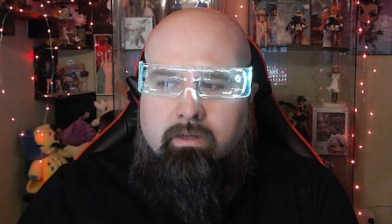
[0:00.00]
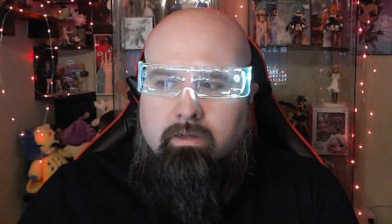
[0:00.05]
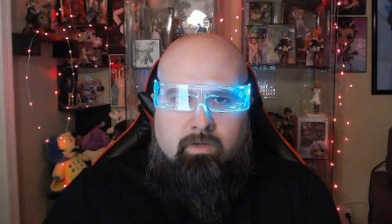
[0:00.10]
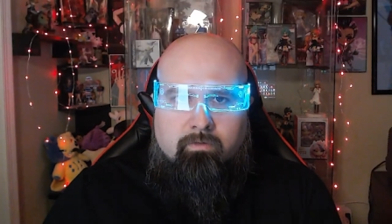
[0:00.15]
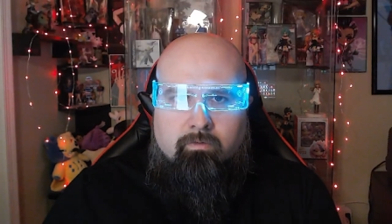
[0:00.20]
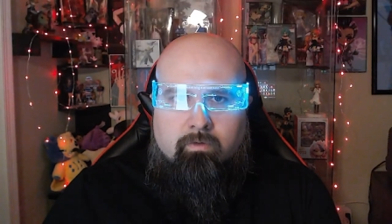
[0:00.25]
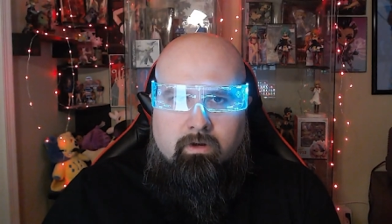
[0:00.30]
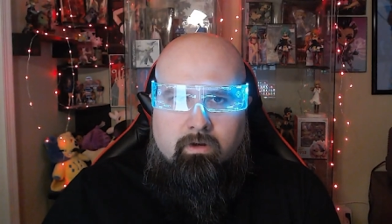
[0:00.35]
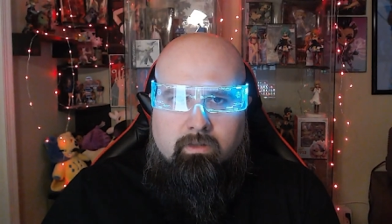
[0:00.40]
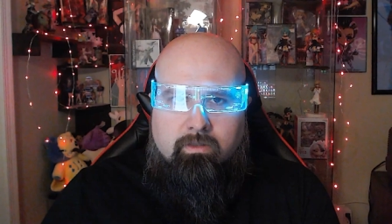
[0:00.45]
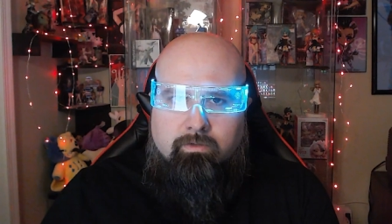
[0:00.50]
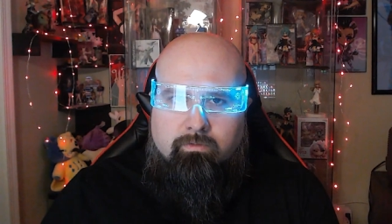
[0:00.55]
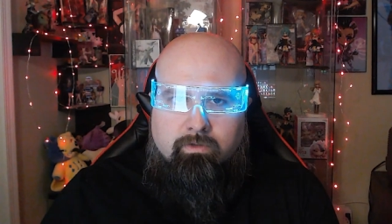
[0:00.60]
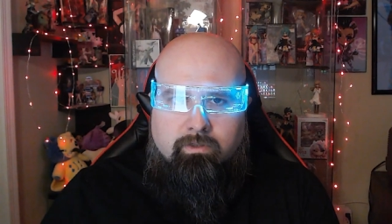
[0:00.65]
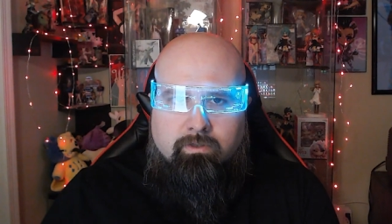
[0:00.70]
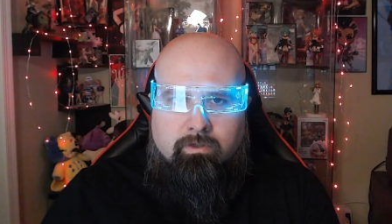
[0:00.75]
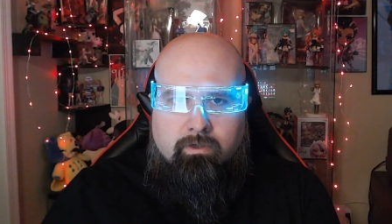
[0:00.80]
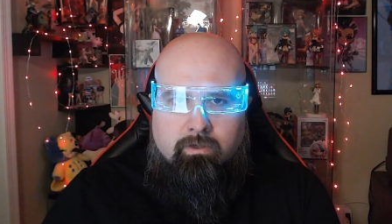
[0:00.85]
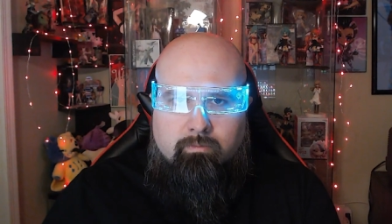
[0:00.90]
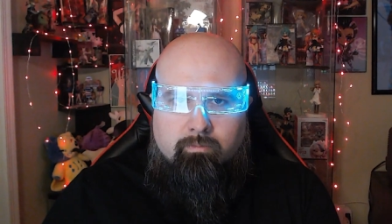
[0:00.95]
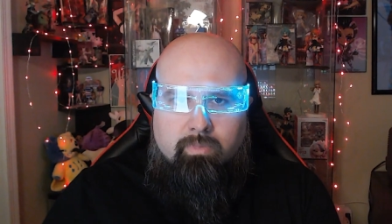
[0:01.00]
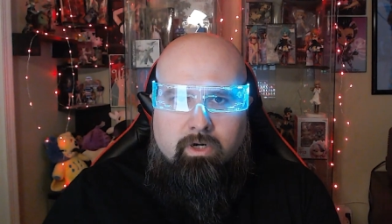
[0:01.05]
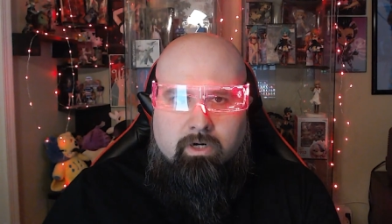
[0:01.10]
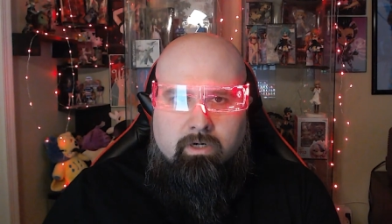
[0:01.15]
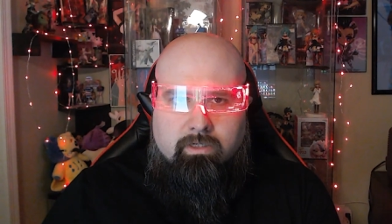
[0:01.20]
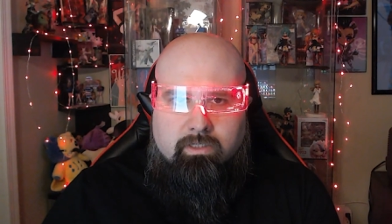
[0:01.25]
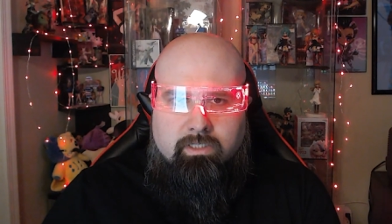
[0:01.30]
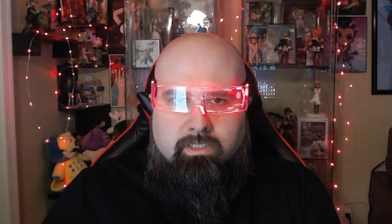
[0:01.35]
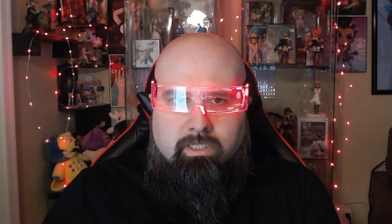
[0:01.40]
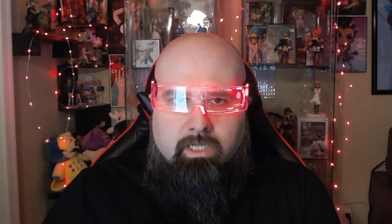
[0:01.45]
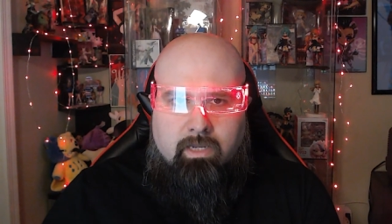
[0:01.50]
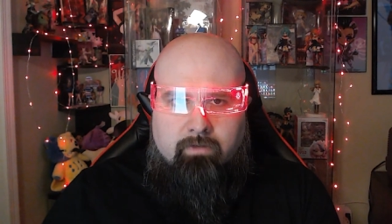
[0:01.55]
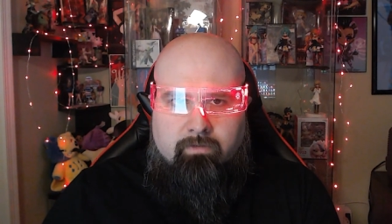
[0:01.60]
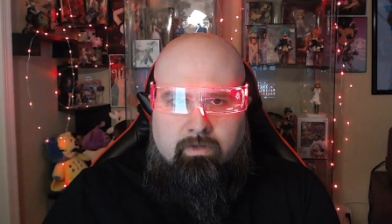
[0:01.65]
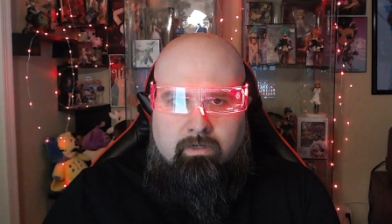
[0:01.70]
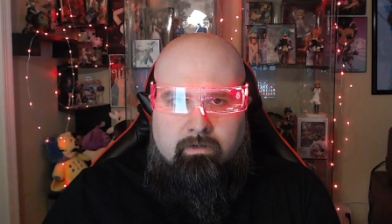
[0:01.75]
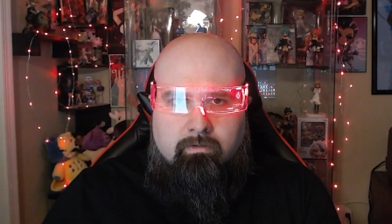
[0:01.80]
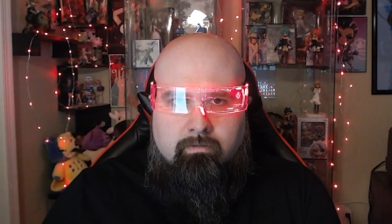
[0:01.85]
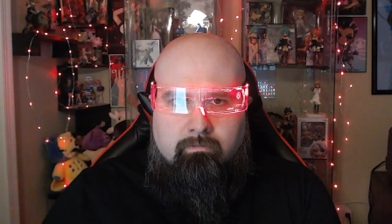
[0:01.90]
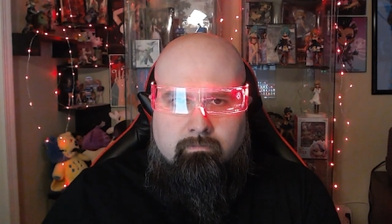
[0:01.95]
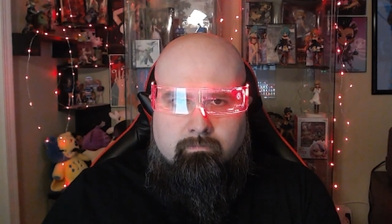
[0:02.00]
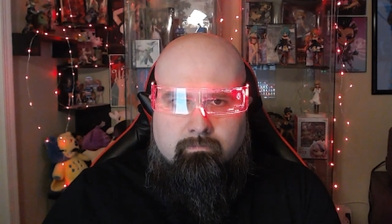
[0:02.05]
Sephiroth's Return Part 7.